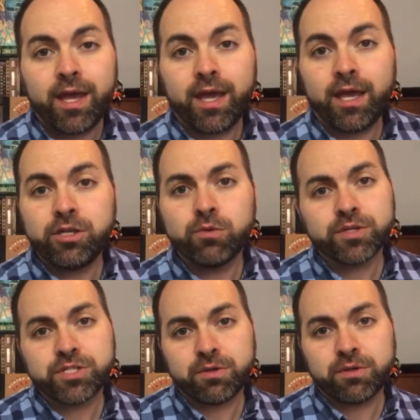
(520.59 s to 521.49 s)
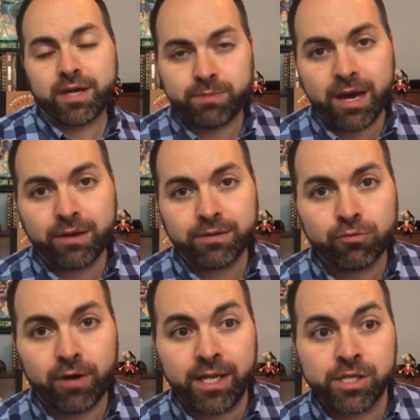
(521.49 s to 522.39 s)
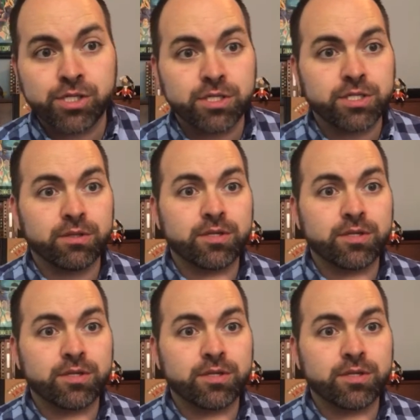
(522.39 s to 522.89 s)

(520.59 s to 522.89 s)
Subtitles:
And you also asked about range.